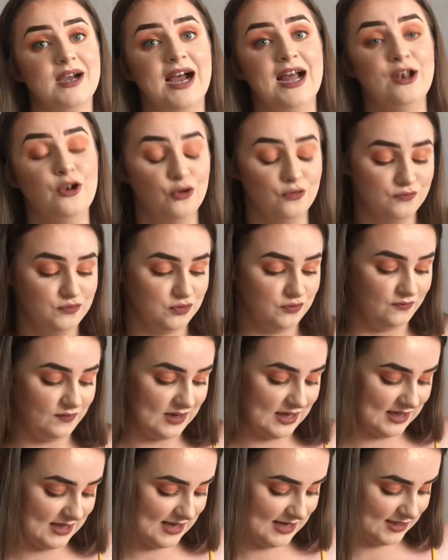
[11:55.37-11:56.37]
I love stuff
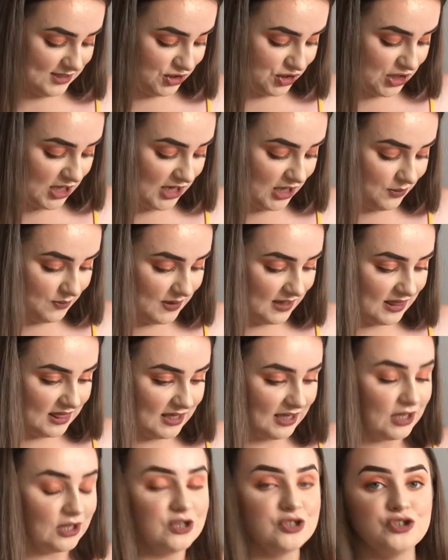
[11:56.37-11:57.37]
like this genuinely
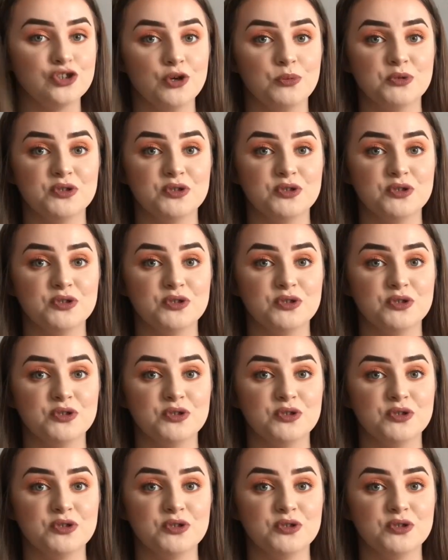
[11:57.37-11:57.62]
thank you so